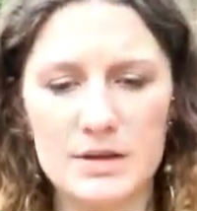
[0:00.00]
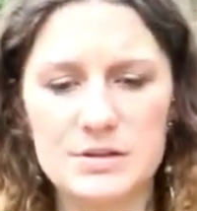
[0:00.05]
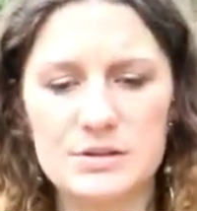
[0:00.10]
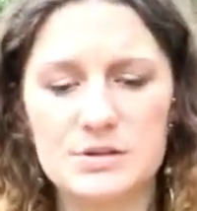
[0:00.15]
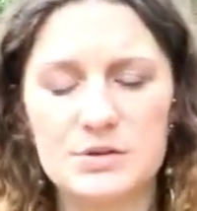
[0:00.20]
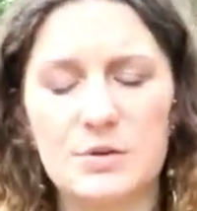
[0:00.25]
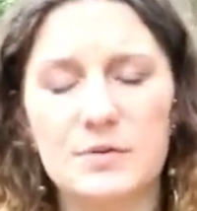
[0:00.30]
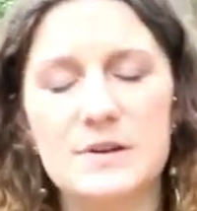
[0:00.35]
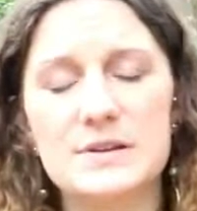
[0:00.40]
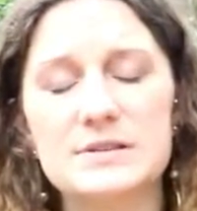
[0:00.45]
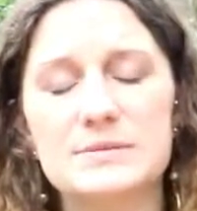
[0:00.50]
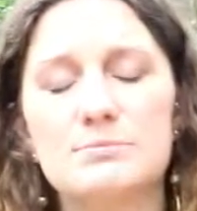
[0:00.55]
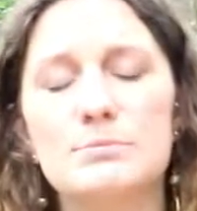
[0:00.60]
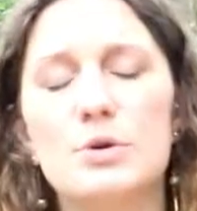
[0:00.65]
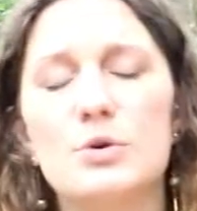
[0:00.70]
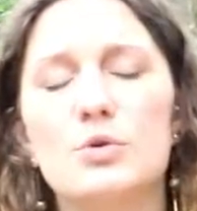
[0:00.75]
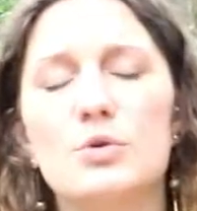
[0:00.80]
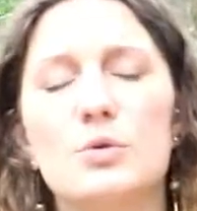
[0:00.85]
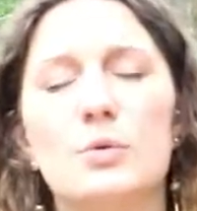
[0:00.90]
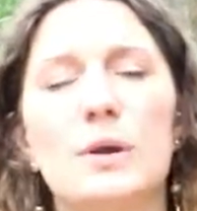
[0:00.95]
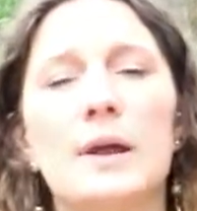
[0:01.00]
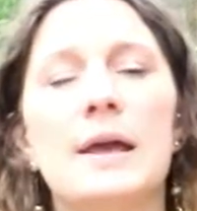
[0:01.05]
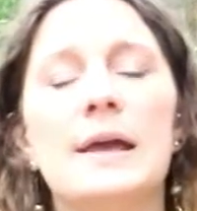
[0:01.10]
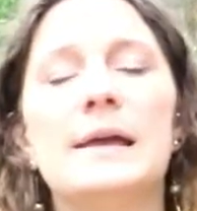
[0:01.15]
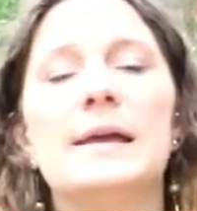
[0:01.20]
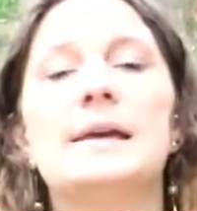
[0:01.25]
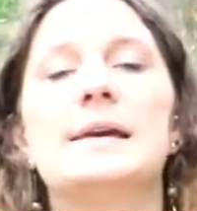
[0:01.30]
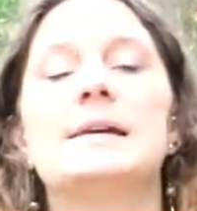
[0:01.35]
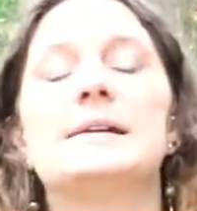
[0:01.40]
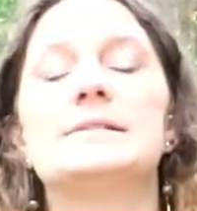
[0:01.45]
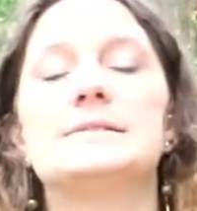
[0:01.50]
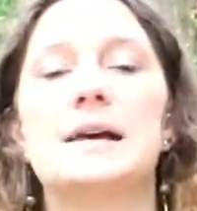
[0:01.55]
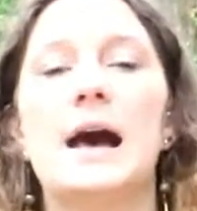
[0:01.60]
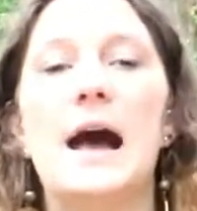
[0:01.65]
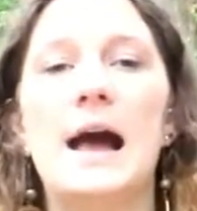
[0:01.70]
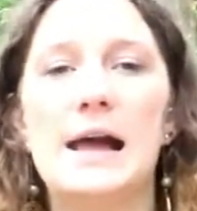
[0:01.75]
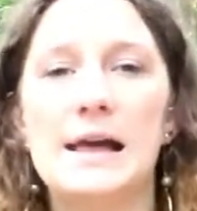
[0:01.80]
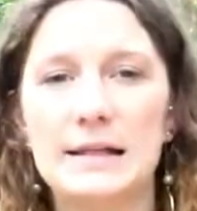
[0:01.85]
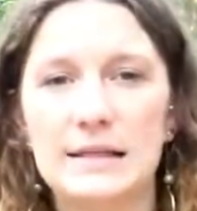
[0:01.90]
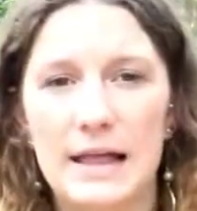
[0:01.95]
So this moon is
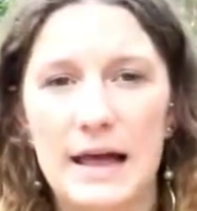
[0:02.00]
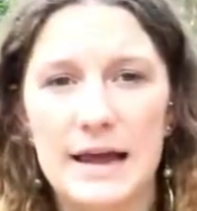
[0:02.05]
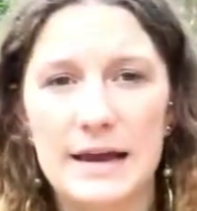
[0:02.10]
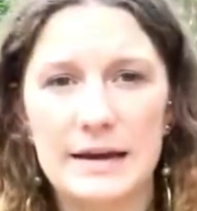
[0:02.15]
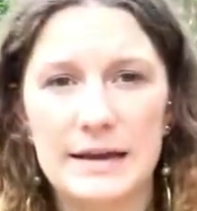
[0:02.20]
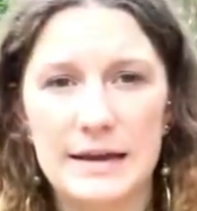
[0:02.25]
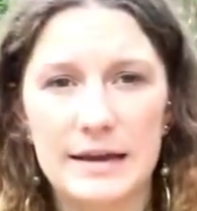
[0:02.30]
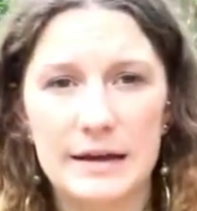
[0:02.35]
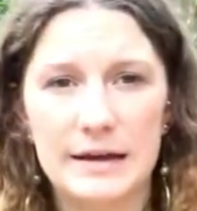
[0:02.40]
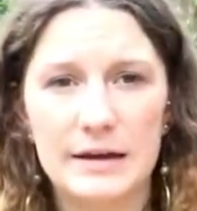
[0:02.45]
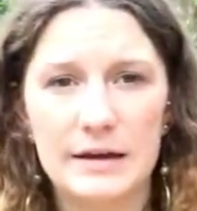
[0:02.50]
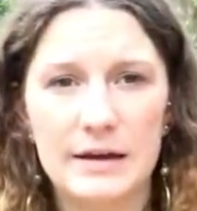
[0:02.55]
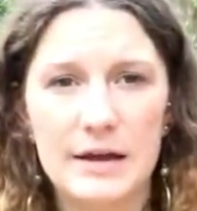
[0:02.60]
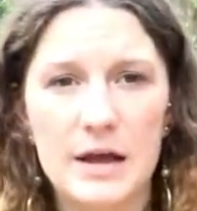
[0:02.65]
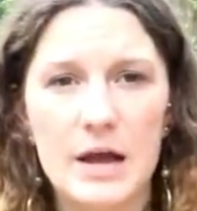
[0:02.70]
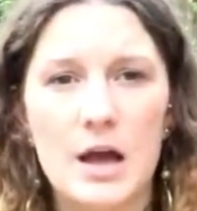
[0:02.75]
highlighting